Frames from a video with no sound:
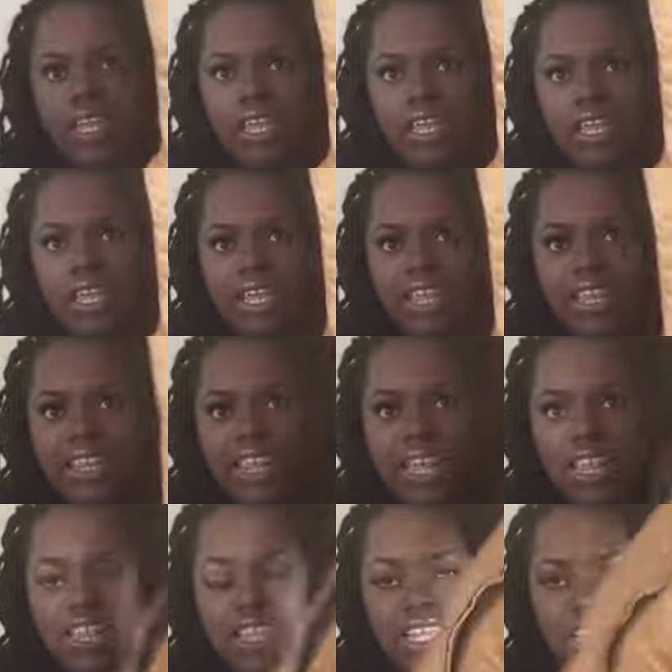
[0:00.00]
And they
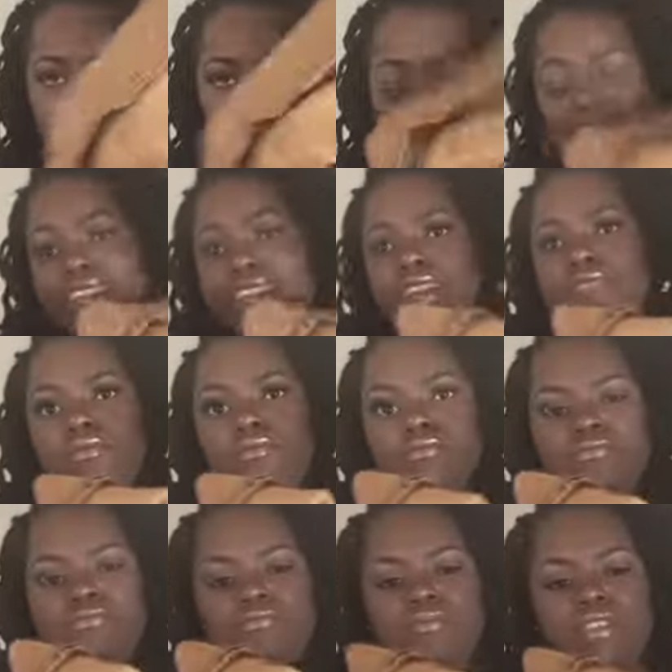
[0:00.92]
look like oh,
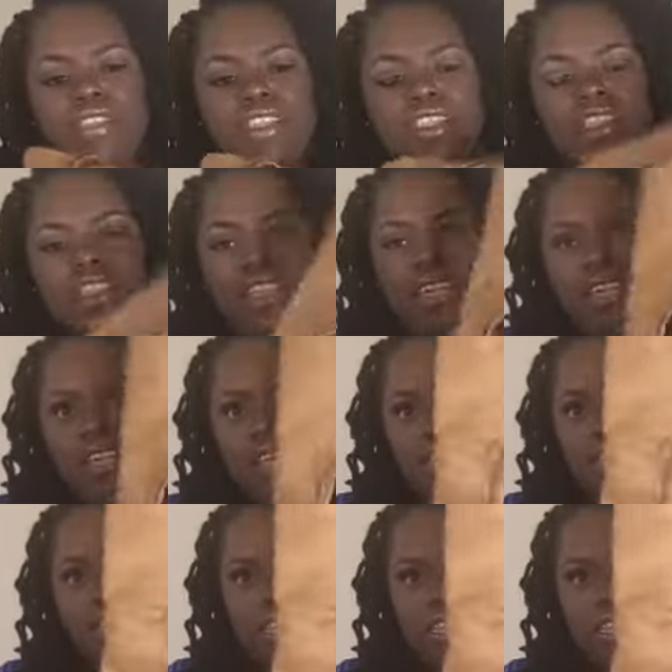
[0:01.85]
this.